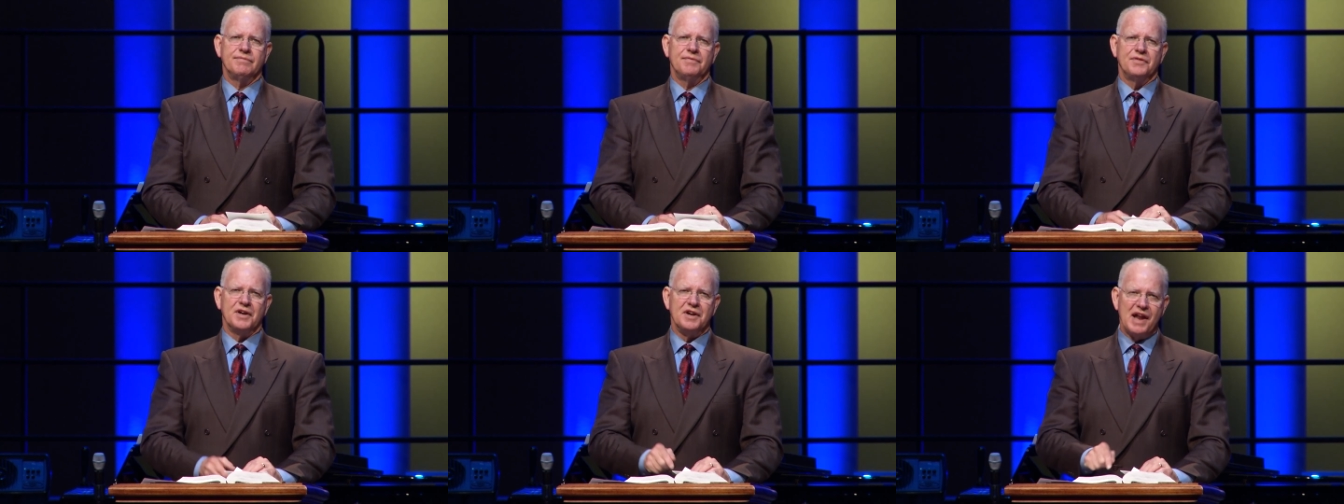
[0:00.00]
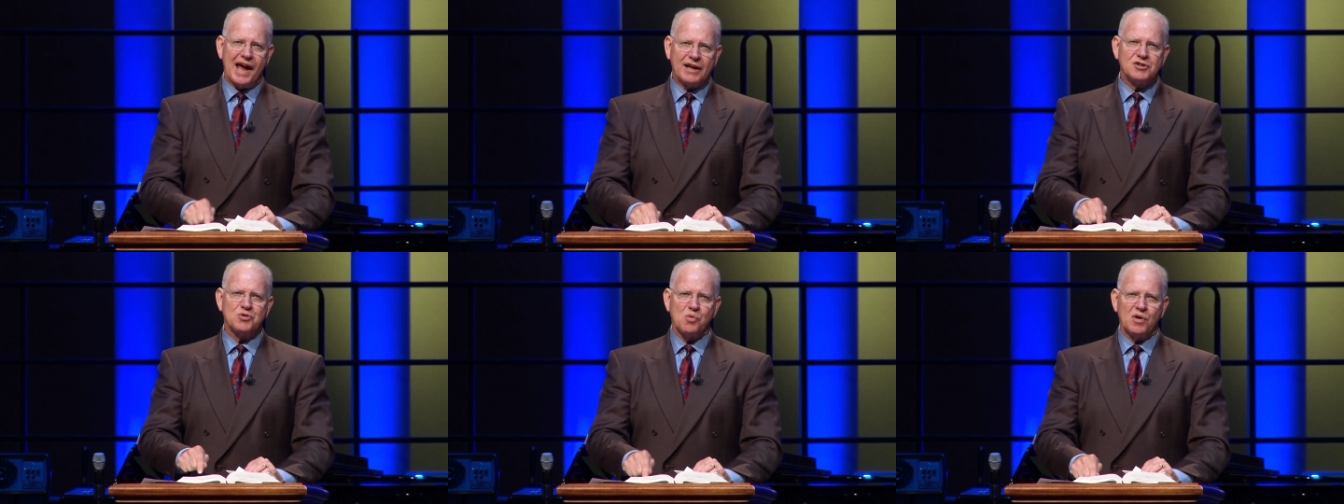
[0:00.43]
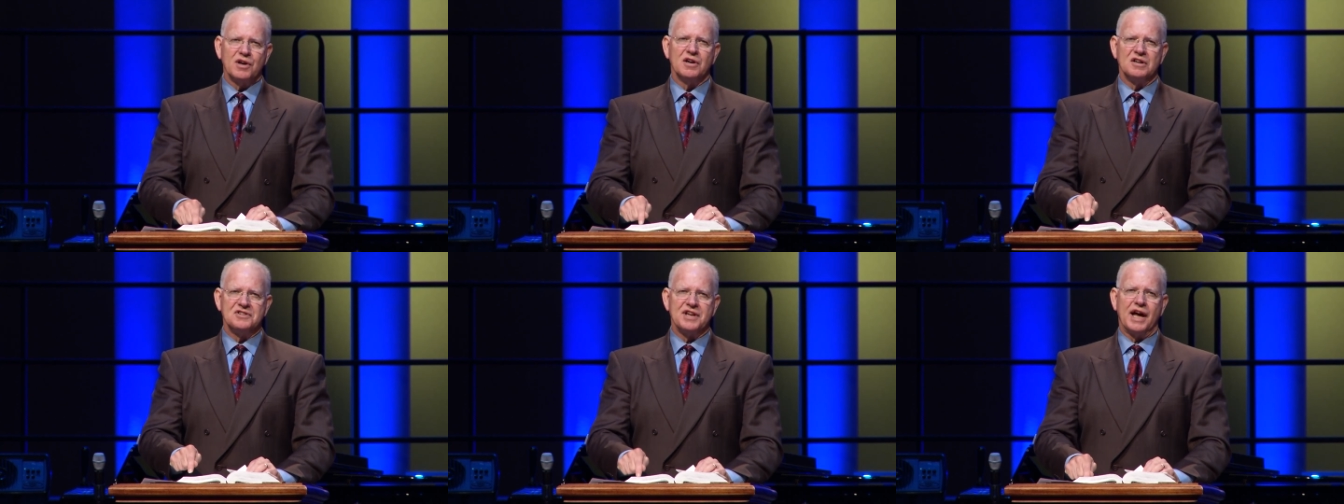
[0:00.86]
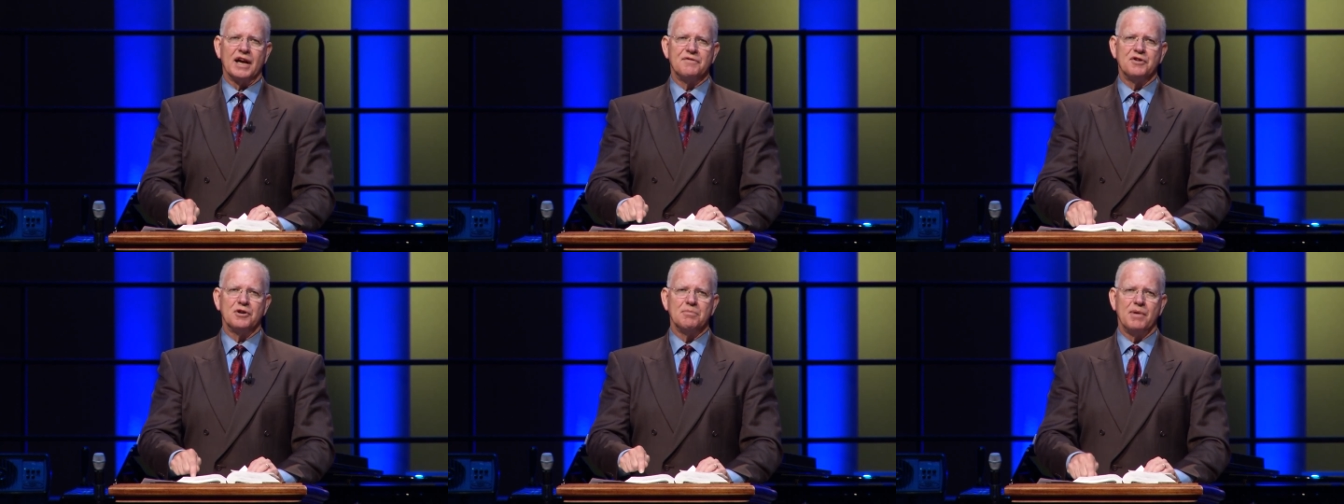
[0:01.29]
The next words out of
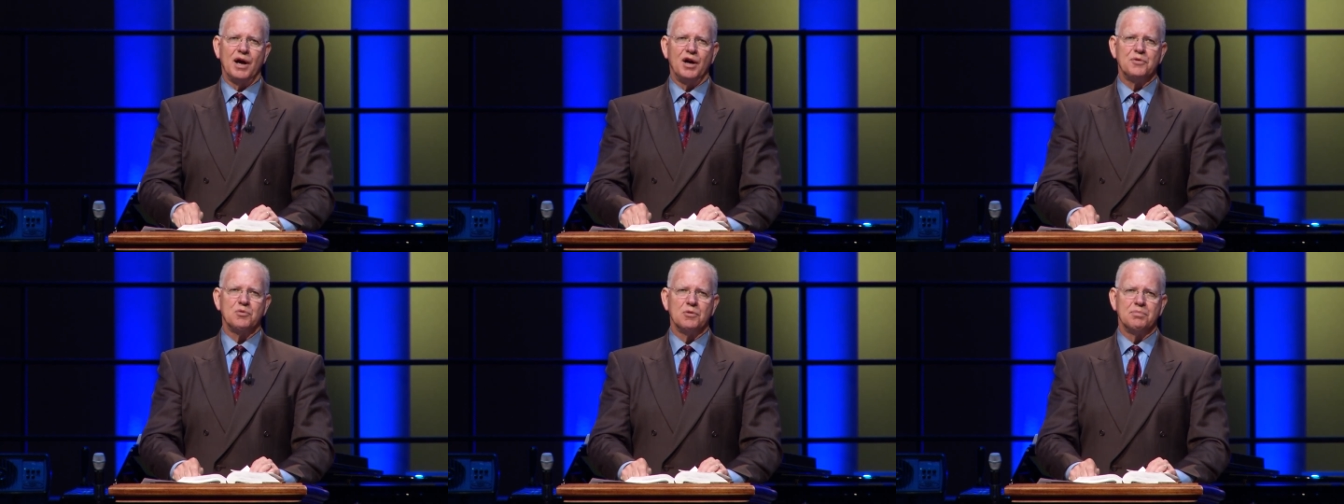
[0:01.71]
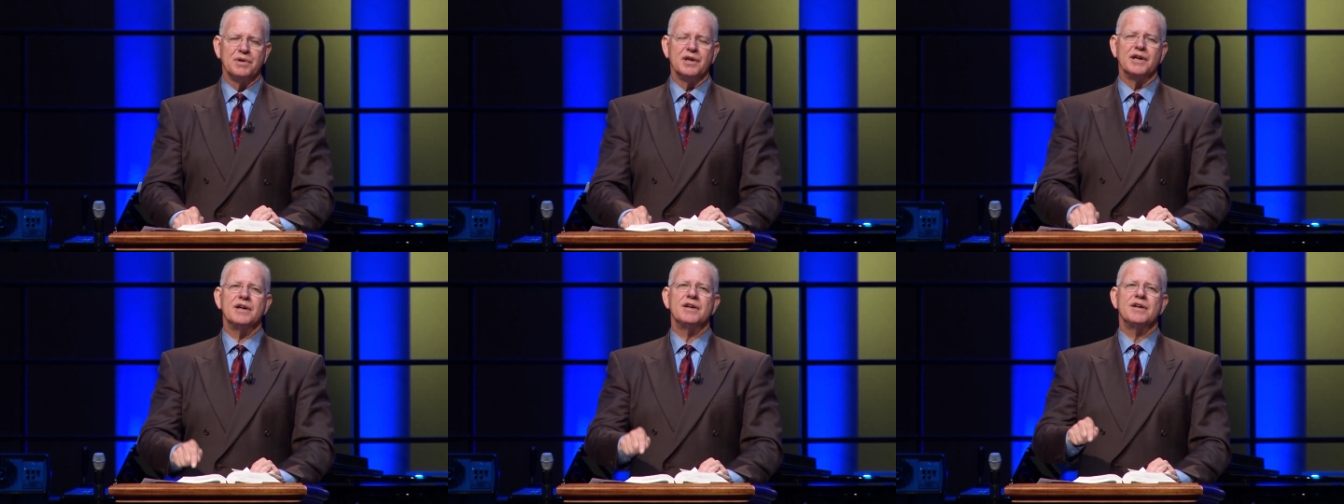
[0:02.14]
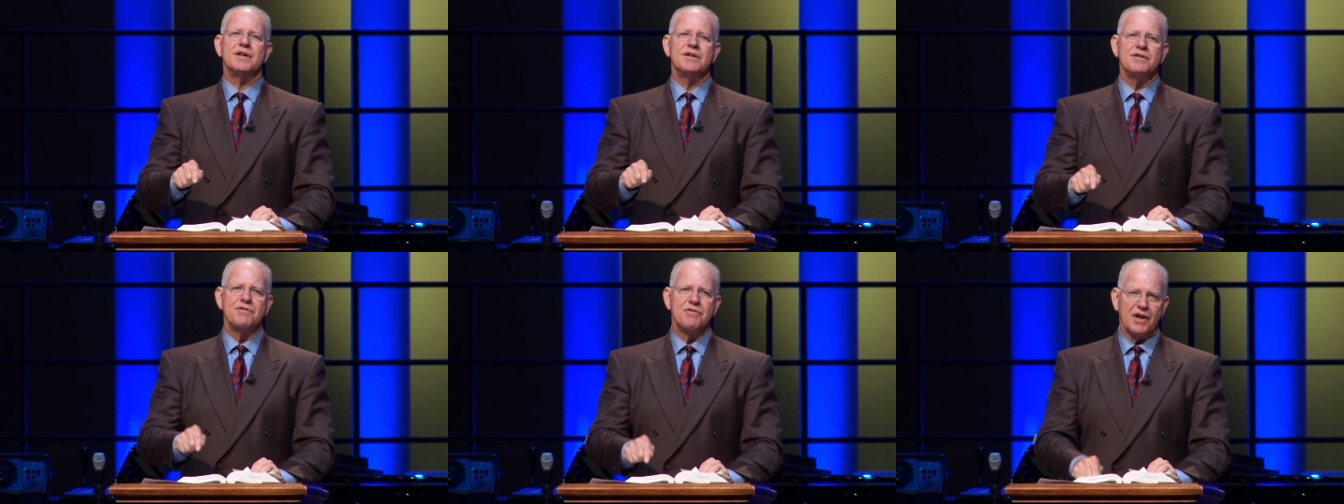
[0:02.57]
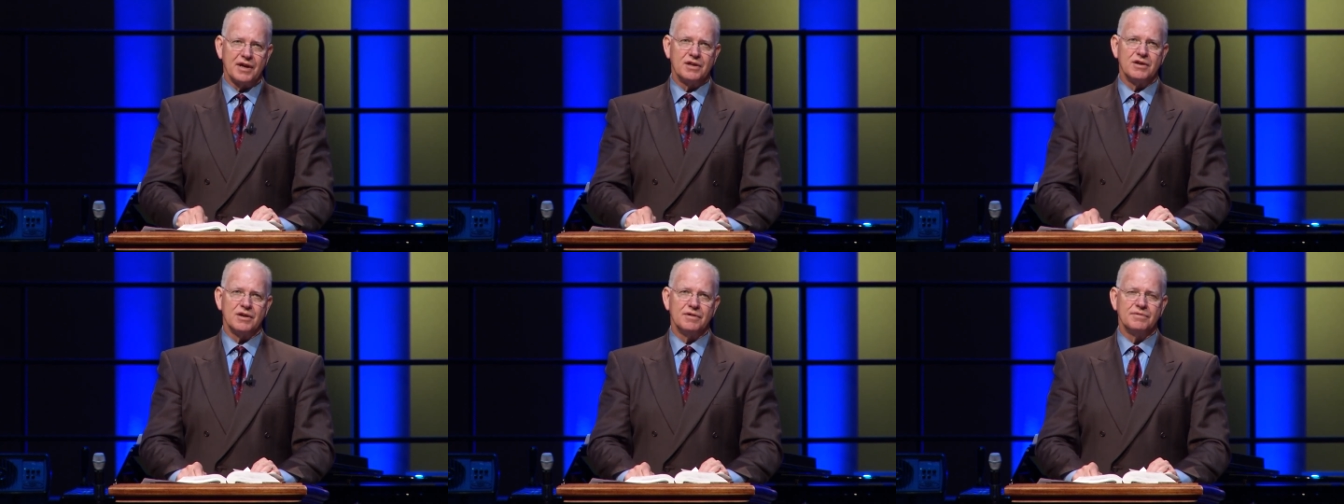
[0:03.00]
your mouth will be,
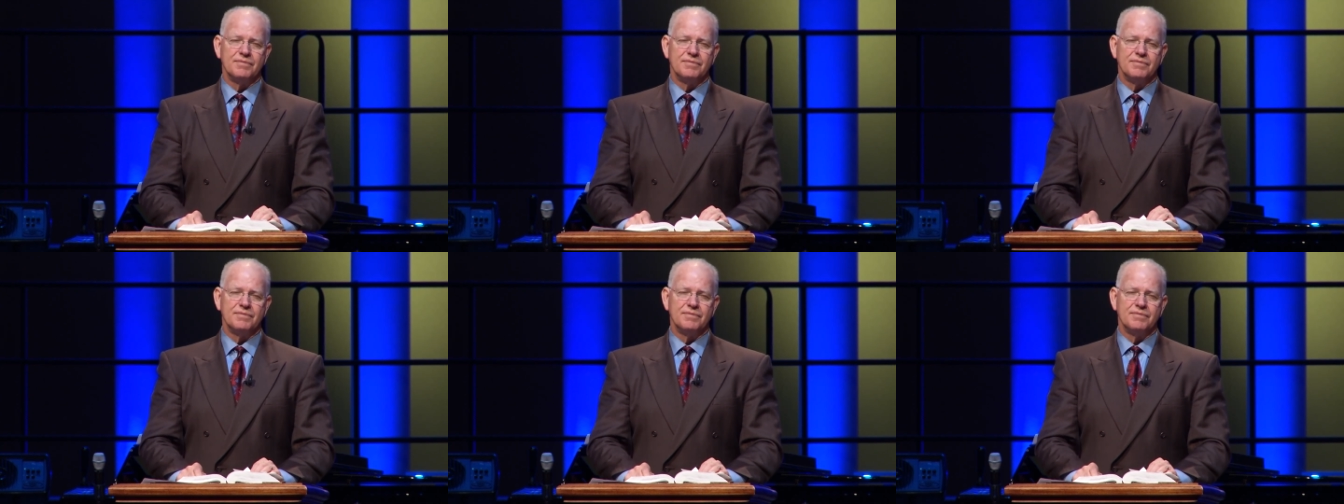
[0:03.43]
Thank you.